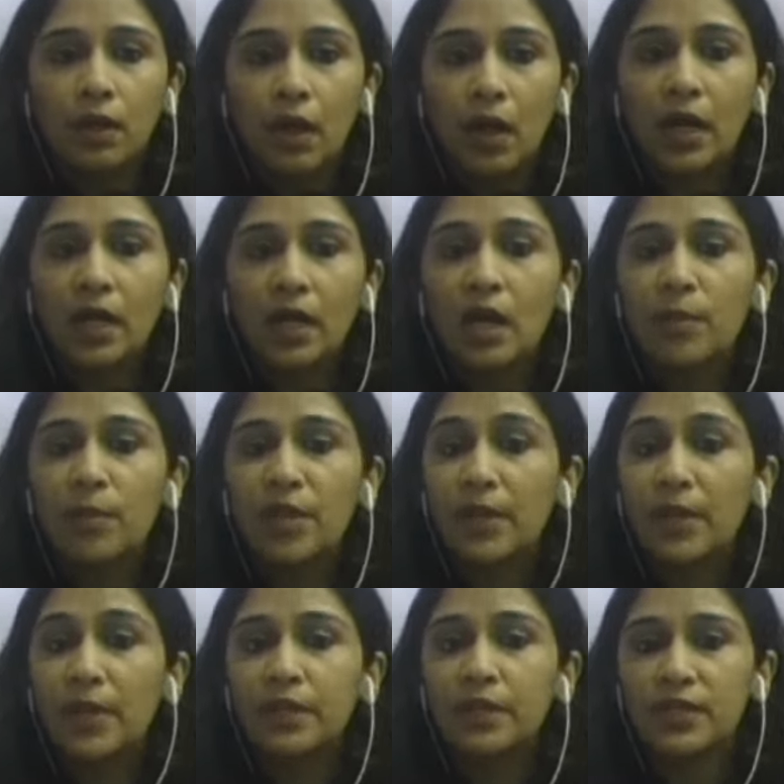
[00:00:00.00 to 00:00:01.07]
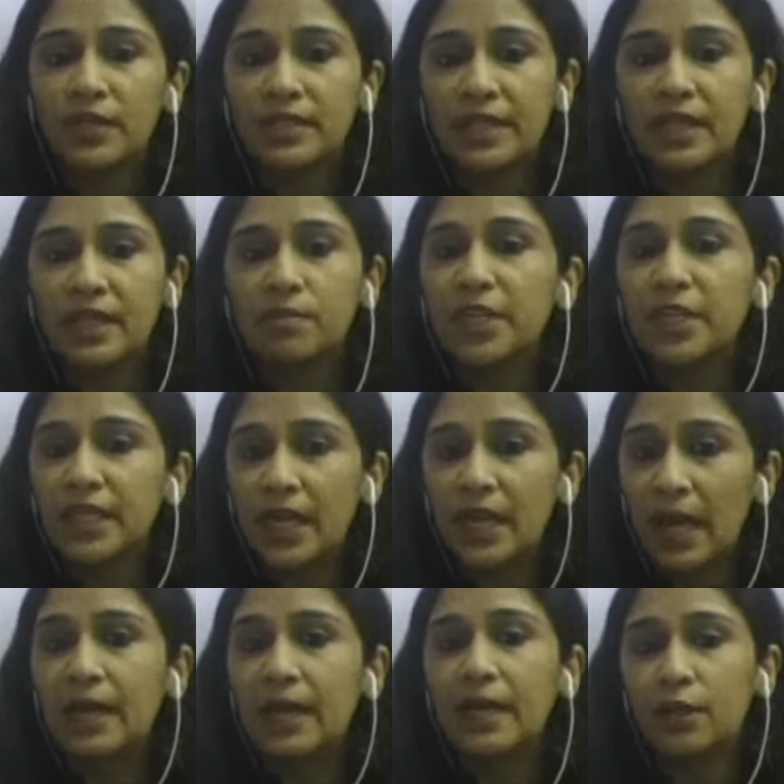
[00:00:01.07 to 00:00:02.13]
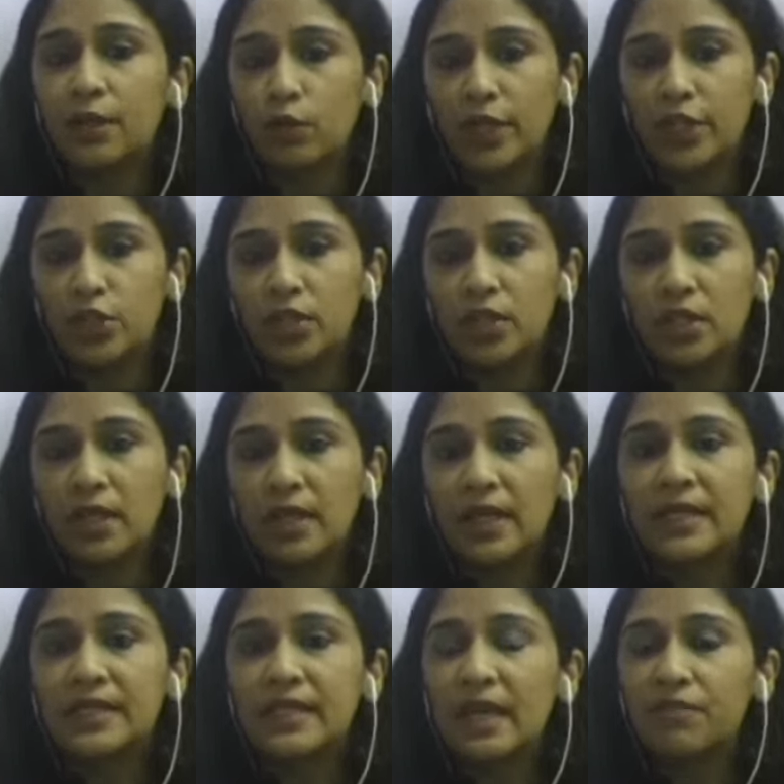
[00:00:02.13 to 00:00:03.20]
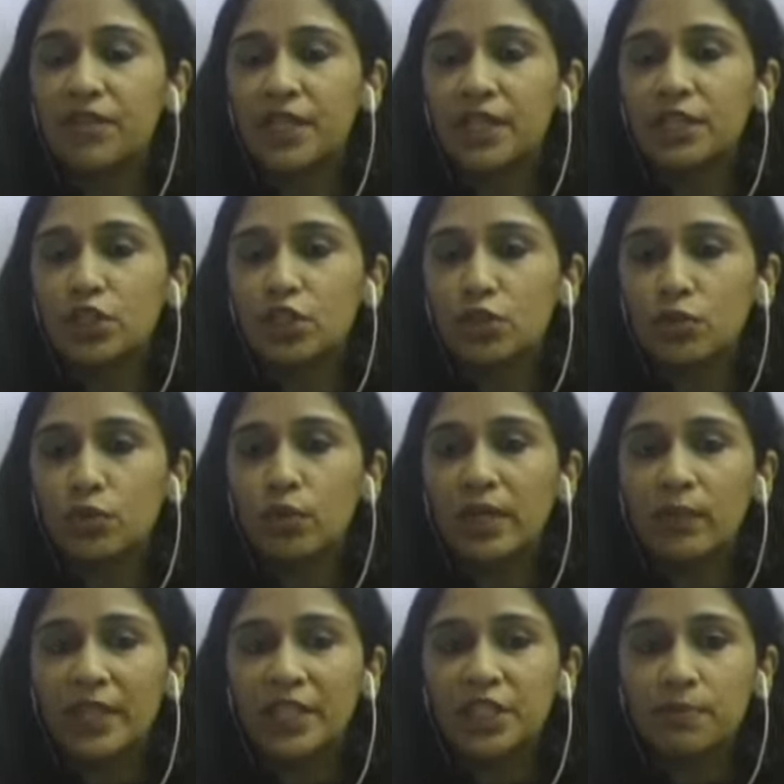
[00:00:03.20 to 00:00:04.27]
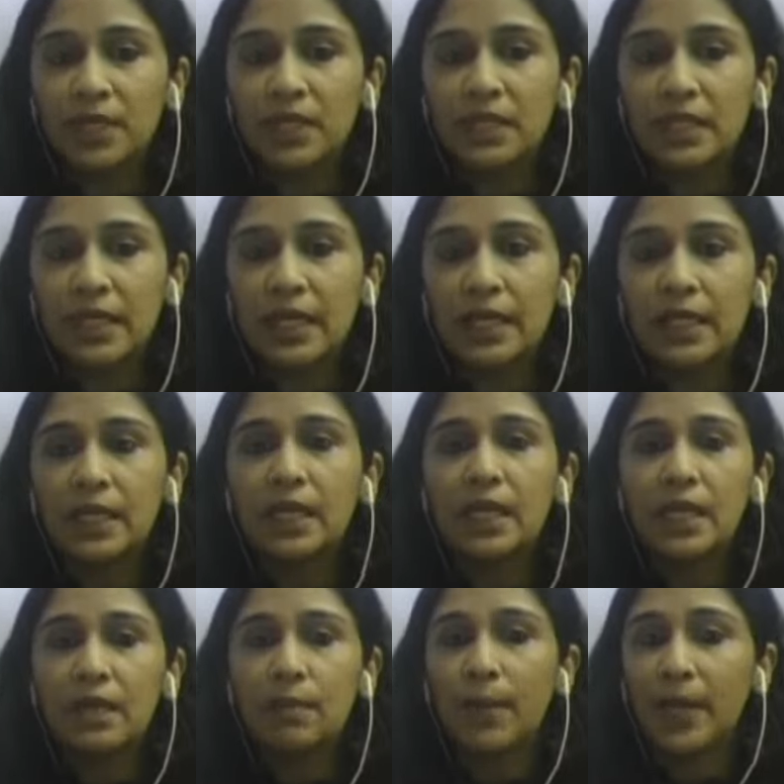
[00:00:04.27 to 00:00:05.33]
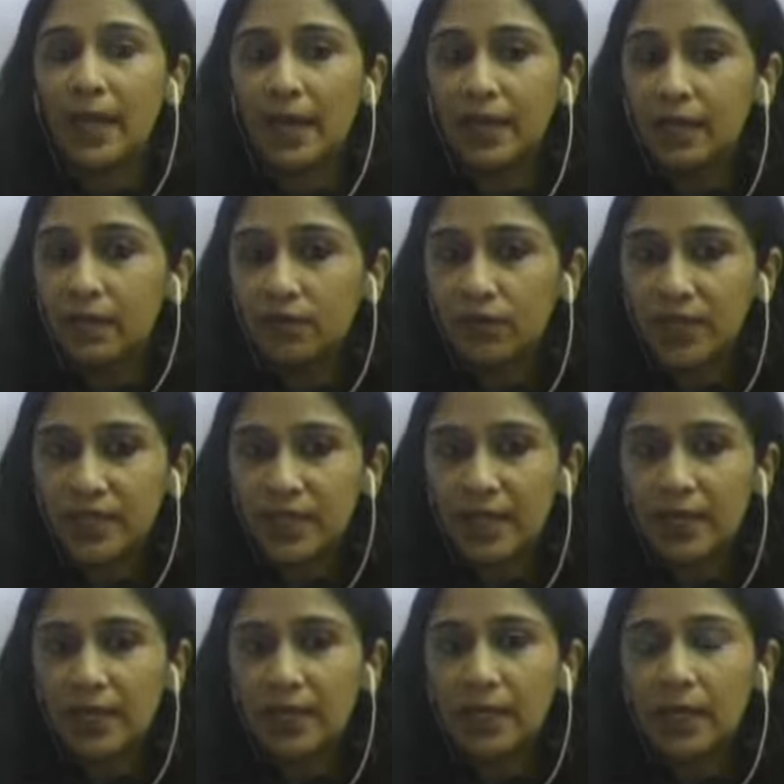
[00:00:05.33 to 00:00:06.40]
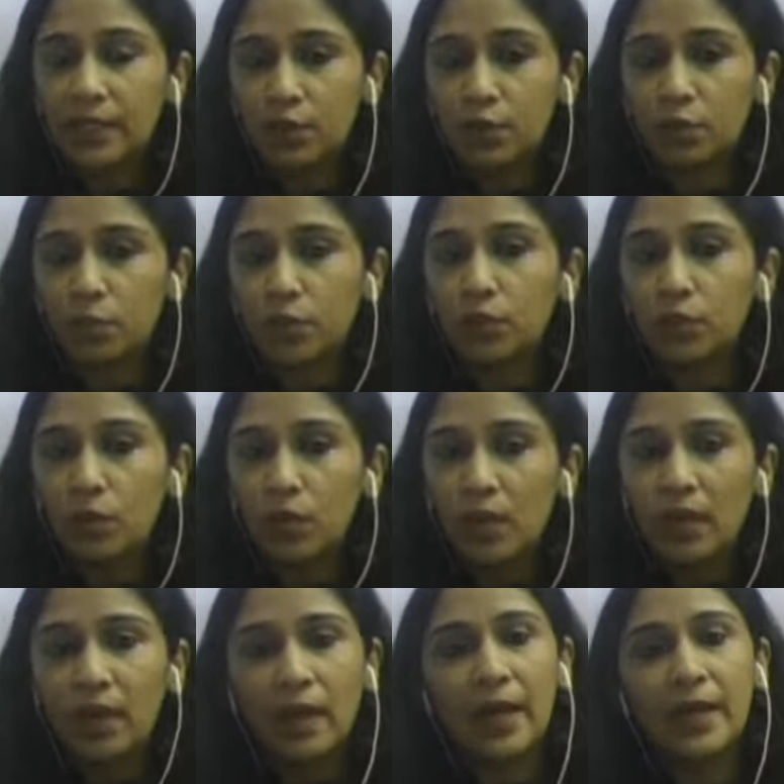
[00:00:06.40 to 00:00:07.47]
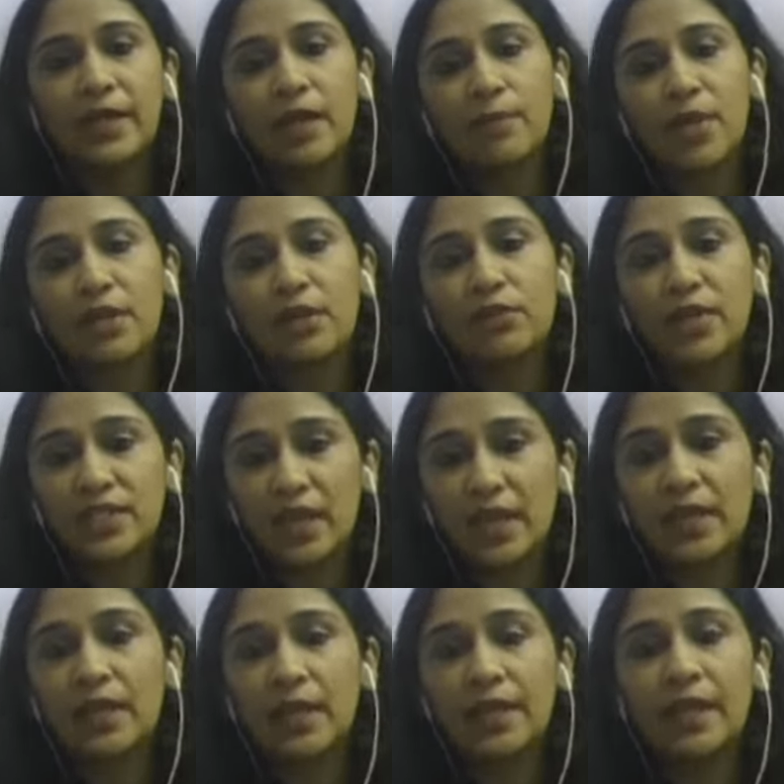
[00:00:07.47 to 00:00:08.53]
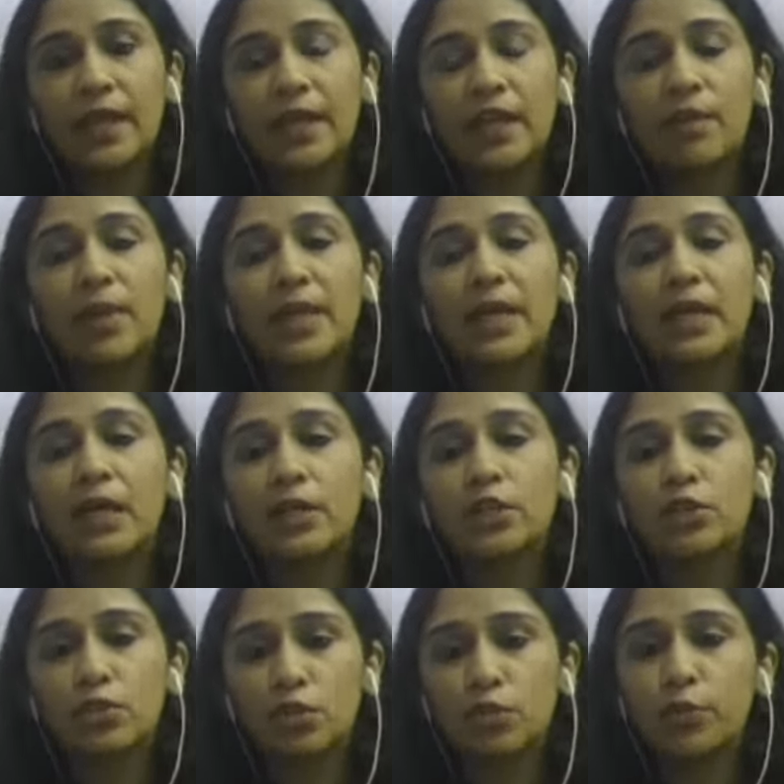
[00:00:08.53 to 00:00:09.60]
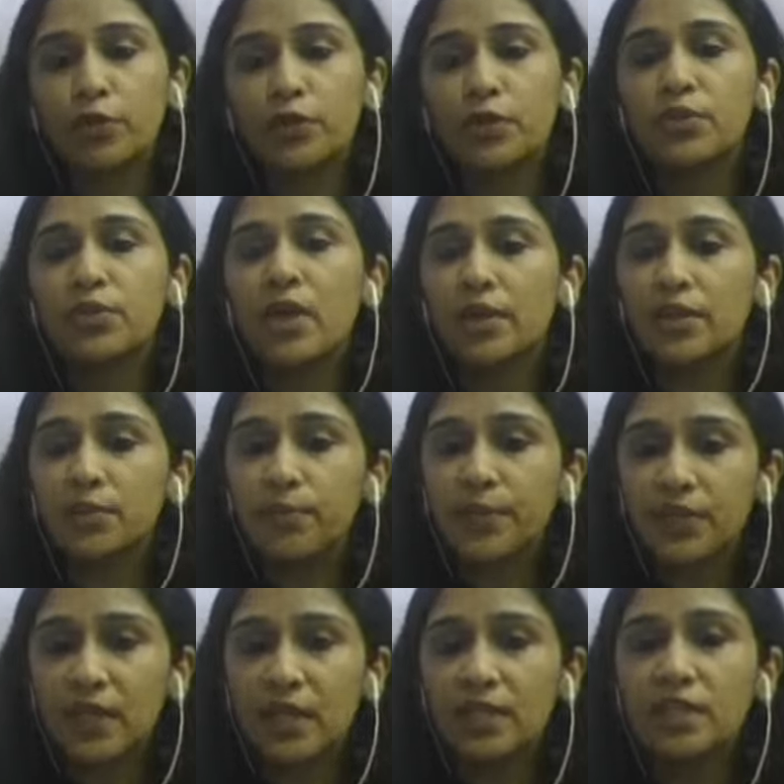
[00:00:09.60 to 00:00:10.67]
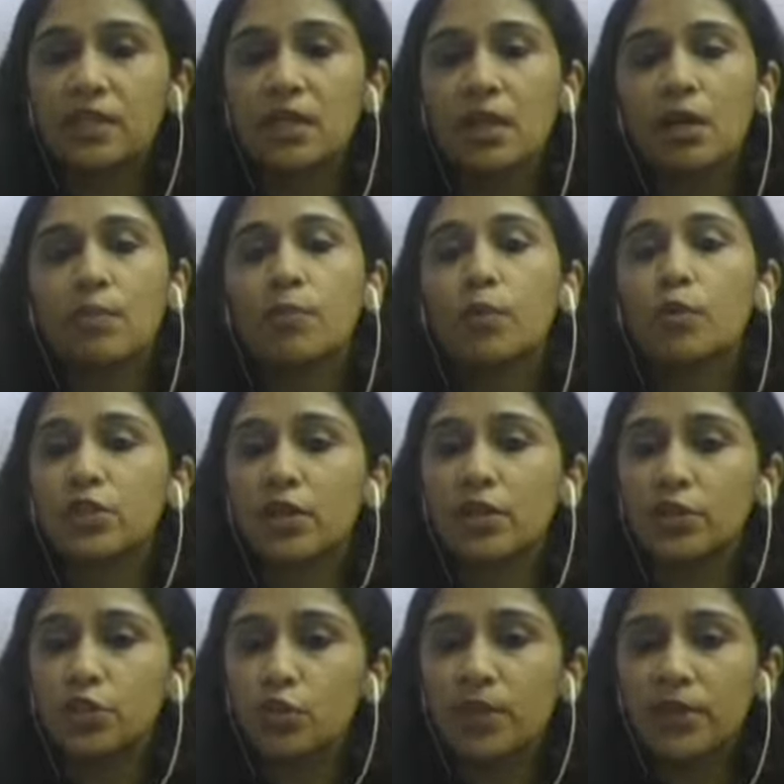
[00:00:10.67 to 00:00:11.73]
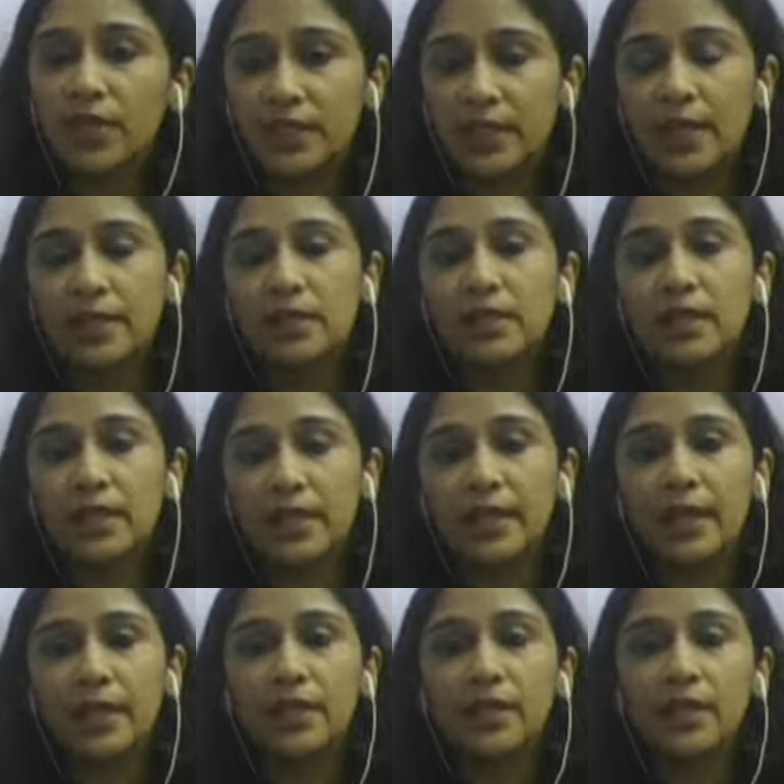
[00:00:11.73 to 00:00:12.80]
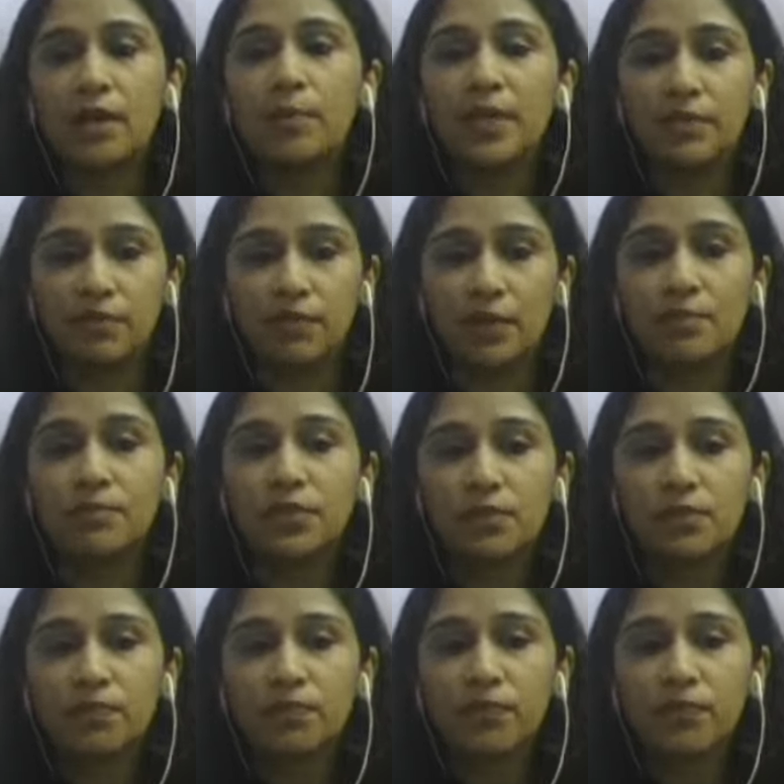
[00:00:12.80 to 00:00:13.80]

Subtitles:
Our commitment to sustainability and innovation is evidenced through investment in mechanical recycling at EcoBlue and chemical recycling, enabling us to produce 100% post-consumer recycled content in our PET films.